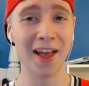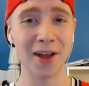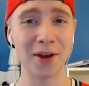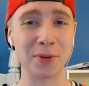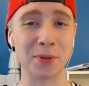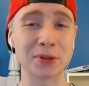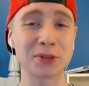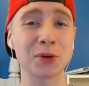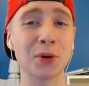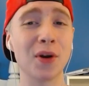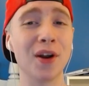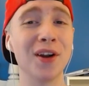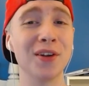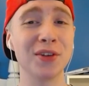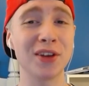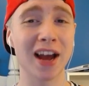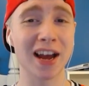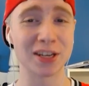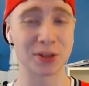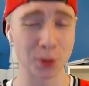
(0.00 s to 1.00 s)
What's going on,
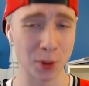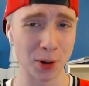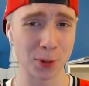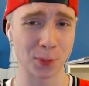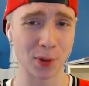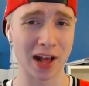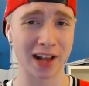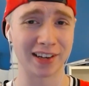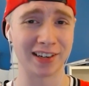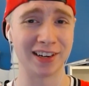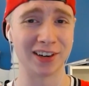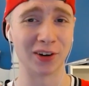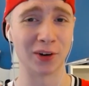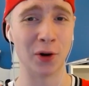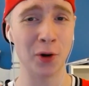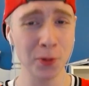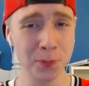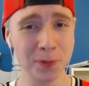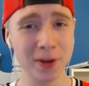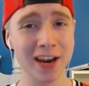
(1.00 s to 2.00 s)
you guys? wonderbrad here.
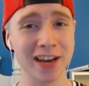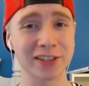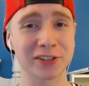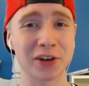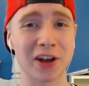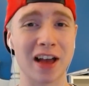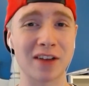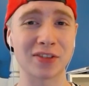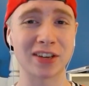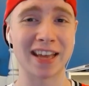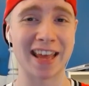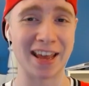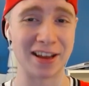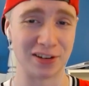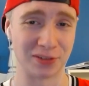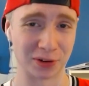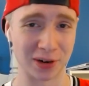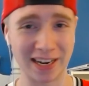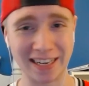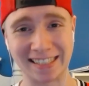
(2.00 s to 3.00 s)
Hope you guys are having a
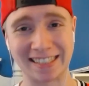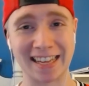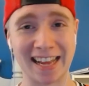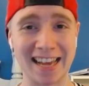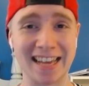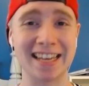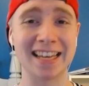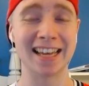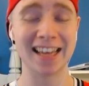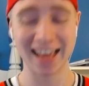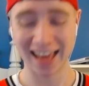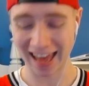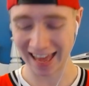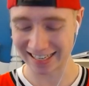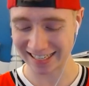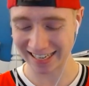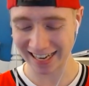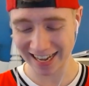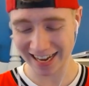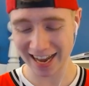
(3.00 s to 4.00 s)
great day.
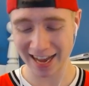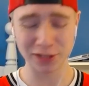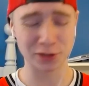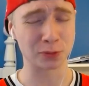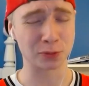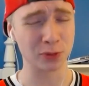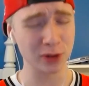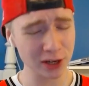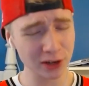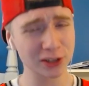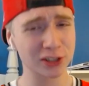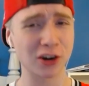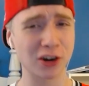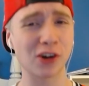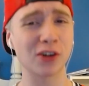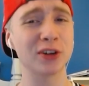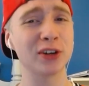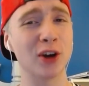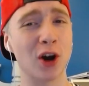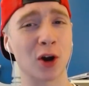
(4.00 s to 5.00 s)
And today, guys, we are
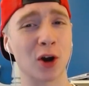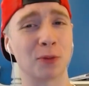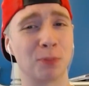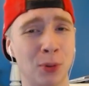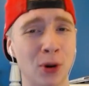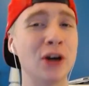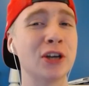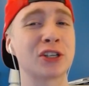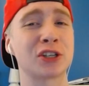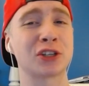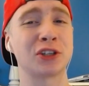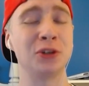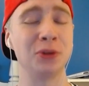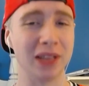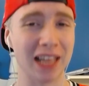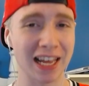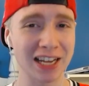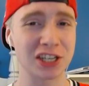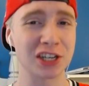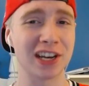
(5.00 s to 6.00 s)
starting our push to
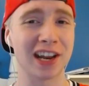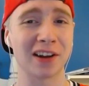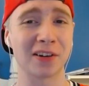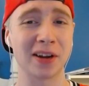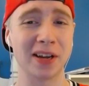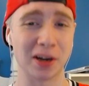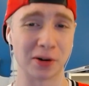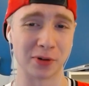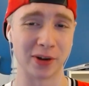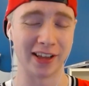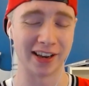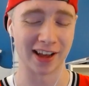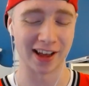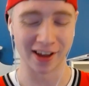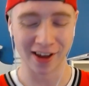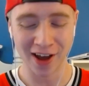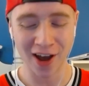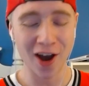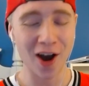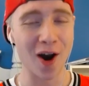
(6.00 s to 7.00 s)
Legendary
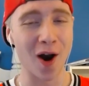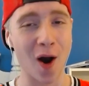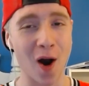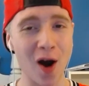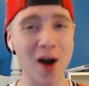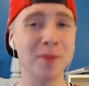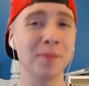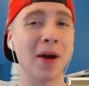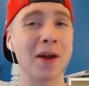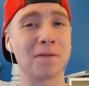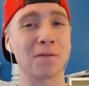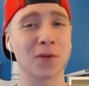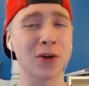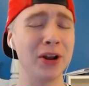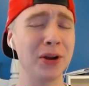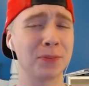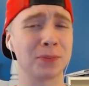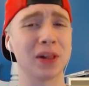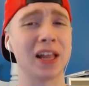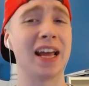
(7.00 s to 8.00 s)
Arena on my
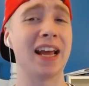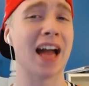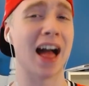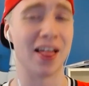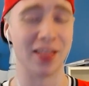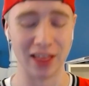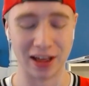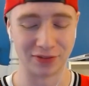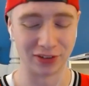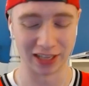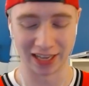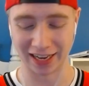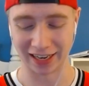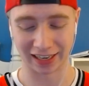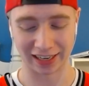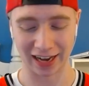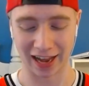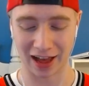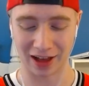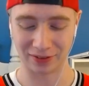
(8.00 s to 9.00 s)
free-to-play level 8
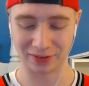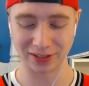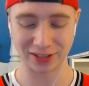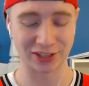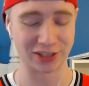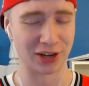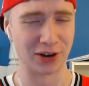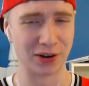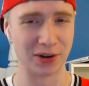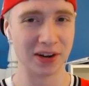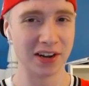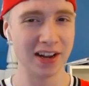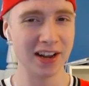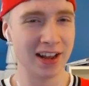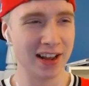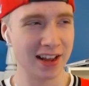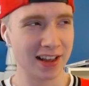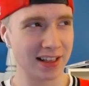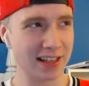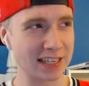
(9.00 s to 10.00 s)
account. So,
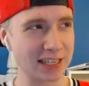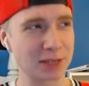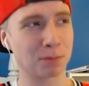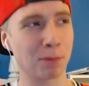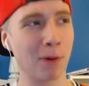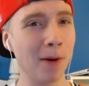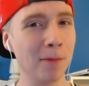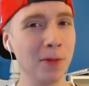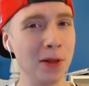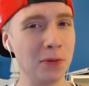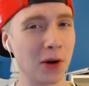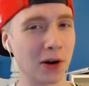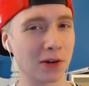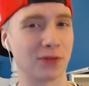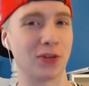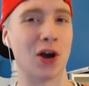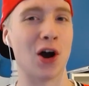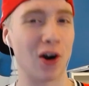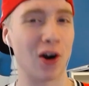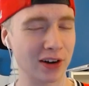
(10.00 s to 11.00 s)
this is probably one
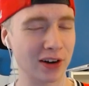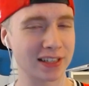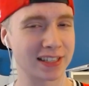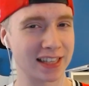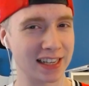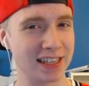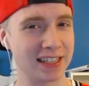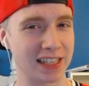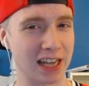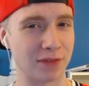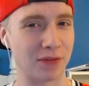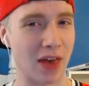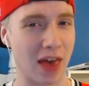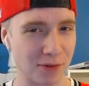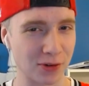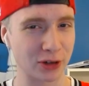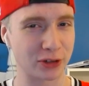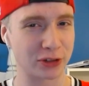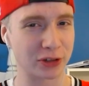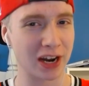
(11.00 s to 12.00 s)
of the hardest things I've
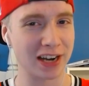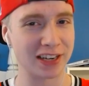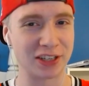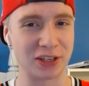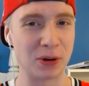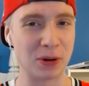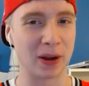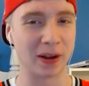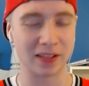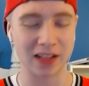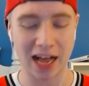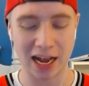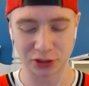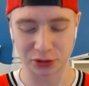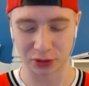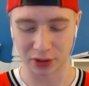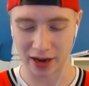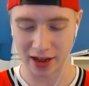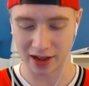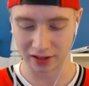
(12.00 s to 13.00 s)
ever tried to do in
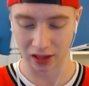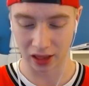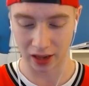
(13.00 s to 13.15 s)
Clash Royale.